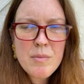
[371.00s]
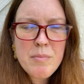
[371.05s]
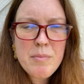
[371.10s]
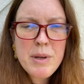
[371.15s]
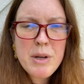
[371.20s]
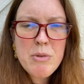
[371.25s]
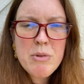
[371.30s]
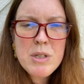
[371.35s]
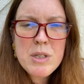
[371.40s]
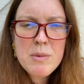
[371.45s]

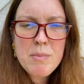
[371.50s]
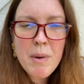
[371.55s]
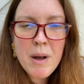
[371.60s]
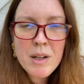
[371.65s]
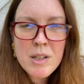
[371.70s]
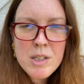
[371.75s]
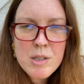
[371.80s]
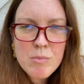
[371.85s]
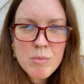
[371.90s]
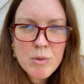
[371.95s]
Be
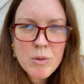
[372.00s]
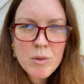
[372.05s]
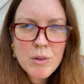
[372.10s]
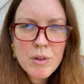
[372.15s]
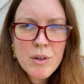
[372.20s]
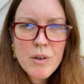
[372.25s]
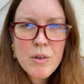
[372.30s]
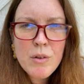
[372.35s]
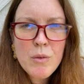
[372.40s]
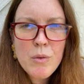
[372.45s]
responsible
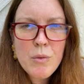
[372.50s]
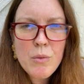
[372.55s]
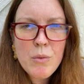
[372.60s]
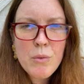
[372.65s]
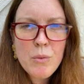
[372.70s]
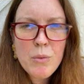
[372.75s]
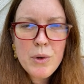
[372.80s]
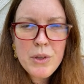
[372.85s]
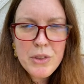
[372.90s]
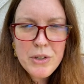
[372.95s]

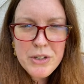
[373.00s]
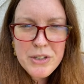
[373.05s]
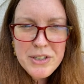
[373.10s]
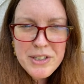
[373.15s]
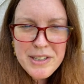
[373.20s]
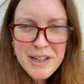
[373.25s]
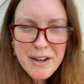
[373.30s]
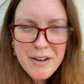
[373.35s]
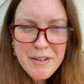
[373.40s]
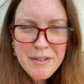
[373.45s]
with
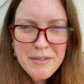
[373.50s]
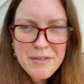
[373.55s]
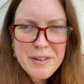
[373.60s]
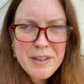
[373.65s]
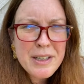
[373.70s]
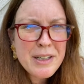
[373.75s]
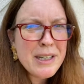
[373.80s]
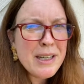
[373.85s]
yourself